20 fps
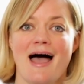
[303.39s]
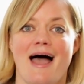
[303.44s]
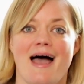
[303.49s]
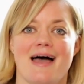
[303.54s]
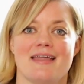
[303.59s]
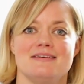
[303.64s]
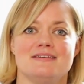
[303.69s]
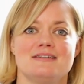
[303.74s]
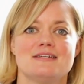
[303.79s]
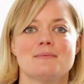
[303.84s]

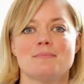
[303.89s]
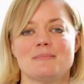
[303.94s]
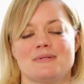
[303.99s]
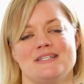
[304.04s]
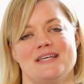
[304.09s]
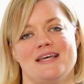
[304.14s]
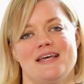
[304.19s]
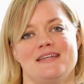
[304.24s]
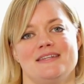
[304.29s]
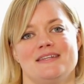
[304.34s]
And number
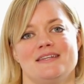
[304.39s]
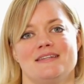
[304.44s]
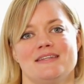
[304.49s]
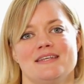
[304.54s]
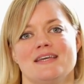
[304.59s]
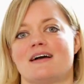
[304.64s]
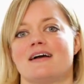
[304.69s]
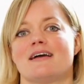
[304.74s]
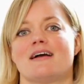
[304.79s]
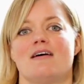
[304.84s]
10, the
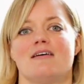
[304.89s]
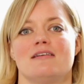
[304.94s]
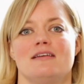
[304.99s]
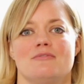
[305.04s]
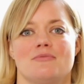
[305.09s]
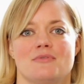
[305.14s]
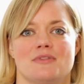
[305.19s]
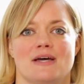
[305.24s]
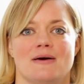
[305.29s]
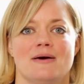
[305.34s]
thing I can't
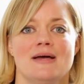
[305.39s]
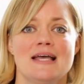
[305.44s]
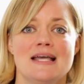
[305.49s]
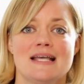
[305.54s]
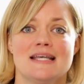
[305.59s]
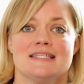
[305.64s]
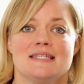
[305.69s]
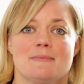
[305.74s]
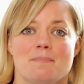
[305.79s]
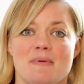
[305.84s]
live without,
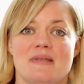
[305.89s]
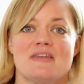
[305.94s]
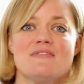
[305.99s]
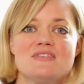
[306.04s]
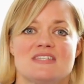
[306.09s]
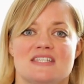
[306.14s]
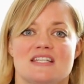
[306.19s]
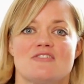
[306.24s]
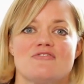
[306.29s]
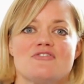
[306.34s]
is a bit of
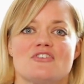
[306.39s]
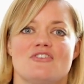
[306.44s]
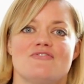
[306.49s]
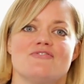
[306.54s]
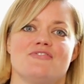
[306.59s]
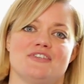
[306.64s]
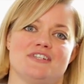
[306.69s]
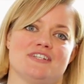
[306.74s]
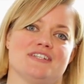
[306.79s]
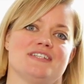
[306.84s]

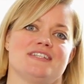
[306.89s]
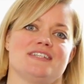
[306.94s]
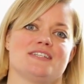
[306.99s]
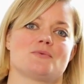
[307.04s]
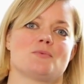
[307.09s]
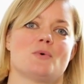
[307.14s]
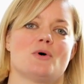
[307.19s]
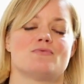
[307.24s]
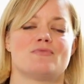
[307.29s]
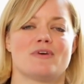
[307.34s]
self-confidence.
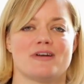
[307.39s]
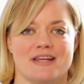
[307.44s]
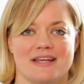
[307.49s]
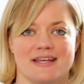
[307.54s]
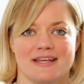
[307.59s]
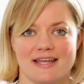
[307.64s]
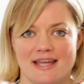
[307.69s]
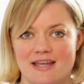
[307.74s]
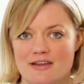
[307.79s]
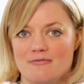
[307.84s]
It's what
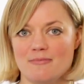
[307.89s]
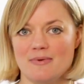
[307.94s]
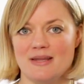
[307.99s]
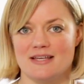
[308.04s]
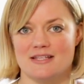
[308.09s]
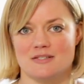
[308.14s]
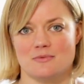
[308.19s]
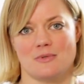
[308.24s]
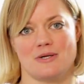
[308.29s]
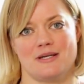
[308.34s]
running gave
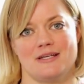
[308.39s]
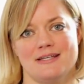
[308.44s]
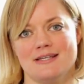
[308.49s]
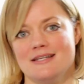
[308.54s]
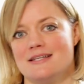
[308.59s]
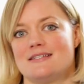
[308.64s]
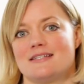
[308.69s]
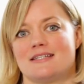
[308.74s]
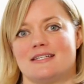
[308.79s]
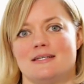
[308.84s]
me, it's what I
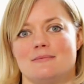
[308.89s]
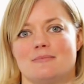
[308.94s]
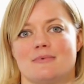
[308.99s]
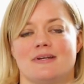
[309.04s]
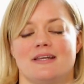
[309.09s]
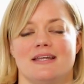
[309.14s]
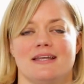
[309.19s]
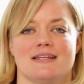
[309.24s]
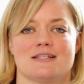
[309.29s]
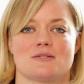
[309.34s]
need to keep
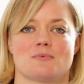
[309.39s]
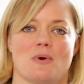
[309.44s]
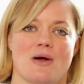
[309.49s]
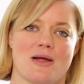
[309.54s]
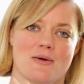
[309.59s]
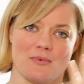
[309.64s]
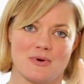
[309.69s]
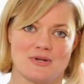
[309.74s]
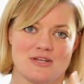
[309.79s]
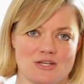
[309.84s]
running, it's what
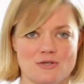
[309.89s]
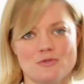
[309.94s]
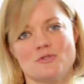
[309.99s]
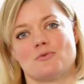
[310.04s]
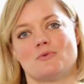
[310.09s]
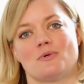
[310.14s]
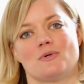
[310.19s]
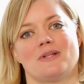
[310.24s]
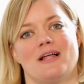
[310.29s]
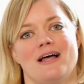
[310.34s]
I want you
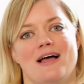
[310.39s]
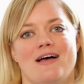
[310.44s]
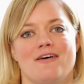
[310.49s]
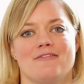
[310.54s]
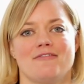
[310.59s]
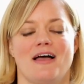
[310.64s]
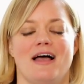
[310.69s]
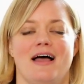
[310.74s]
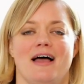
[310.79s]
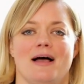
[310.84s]
to all
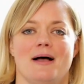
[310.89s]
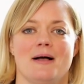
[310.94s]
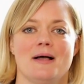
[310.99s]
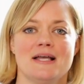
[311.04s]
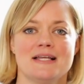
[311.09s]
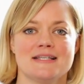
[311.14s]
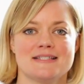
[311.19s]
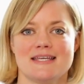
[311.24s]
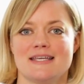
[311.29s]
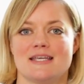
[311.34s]
have.
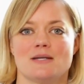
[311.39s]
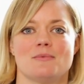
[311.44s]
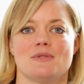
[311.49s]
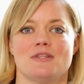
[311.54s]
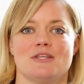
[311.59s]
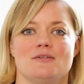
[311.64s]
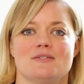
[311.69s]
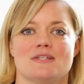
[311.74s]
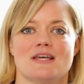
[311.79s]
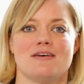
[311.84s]
Take it
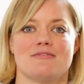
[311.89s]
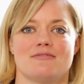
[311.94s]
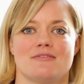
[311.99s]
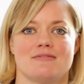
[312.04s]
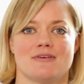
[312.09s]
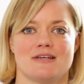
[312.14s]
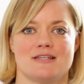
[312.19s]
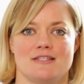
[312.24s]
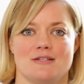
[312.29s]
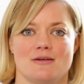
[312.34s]
with you to every
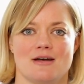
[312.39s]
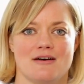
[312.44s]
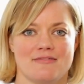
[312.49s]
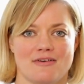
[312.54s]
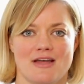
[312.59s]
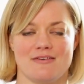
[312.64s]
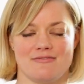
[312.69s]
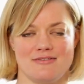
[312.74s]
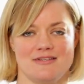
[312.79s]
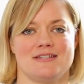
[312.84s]
race you
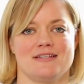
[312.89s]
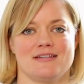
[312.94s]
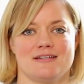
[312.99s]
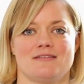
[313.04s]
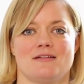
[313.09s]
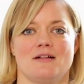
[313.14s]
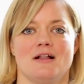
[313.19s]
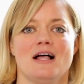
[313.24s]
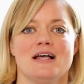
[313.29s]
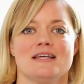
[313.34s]
have, every
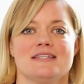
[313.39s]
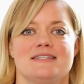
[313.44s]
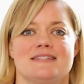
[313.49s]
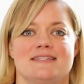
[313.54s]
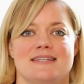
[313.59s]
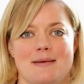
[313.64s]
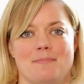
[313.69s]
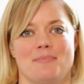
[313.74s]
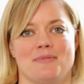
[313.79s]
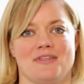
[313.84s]
single
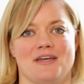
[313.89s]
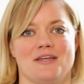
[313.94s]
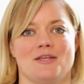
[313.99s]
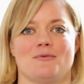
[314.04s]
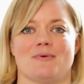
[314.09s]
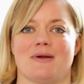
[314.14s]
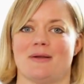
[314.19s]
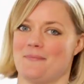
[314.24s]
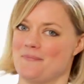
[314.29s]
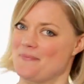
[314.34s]
step that
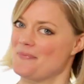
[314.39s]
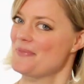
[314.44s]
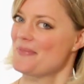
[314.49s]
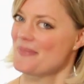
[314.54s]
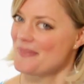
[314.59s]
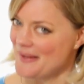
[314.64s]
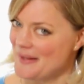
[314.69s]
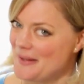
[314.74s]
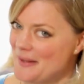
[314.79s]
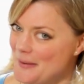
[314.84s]
you run.
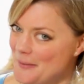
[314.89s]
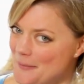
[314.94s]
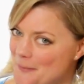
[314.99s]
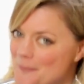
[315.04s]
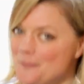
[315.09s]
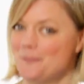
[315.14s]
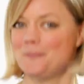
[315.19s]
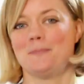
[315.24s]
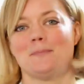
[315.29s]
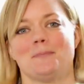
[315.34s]
Thank
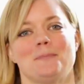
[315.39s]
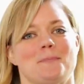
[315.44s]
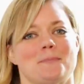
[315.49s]
you.